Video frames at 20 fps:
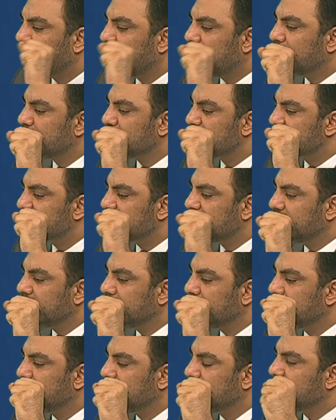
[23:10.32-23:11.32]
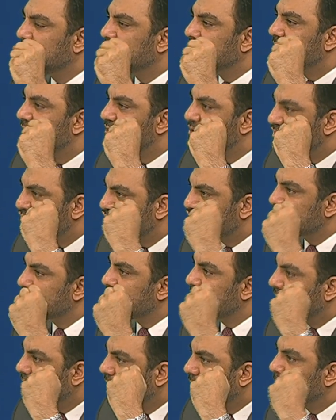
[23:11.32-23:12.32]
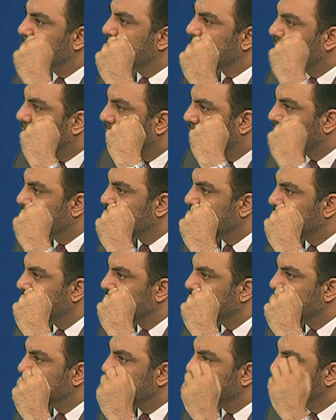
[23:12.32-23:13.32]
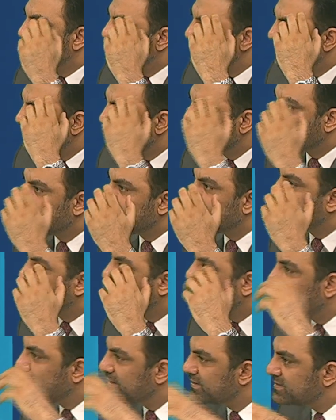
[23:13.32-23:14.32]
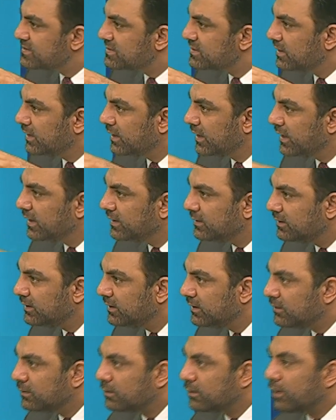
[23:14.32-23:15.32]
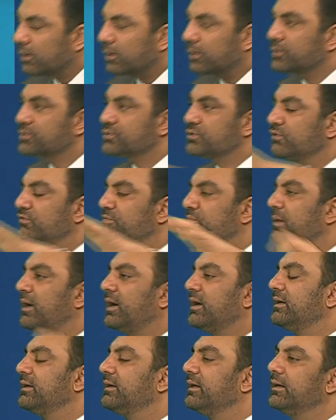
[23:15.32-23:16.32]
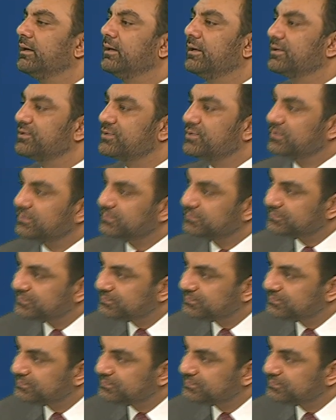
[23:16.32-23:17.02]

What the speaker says: I would say, decision-making power the Sikh community has in the corridors of power in India, sir?